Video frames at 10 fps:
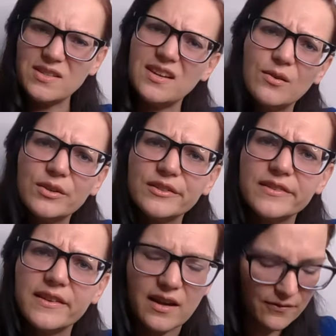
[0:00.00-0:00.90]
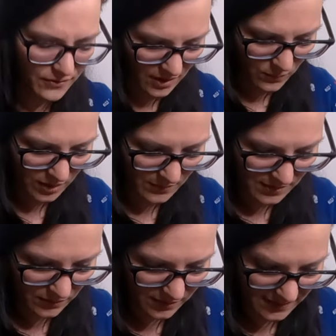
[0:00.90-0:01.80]
was I going to say? I forgot what I was
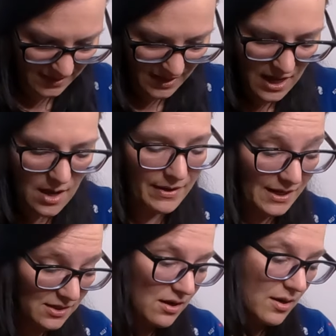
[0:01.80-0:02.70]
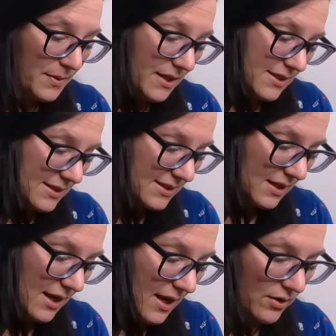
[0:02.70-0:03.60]
going to say, but I saw it because it
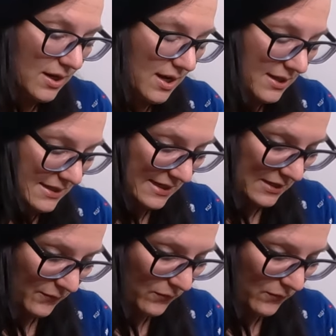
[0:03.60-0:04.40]
stuck out. Uh, it's a size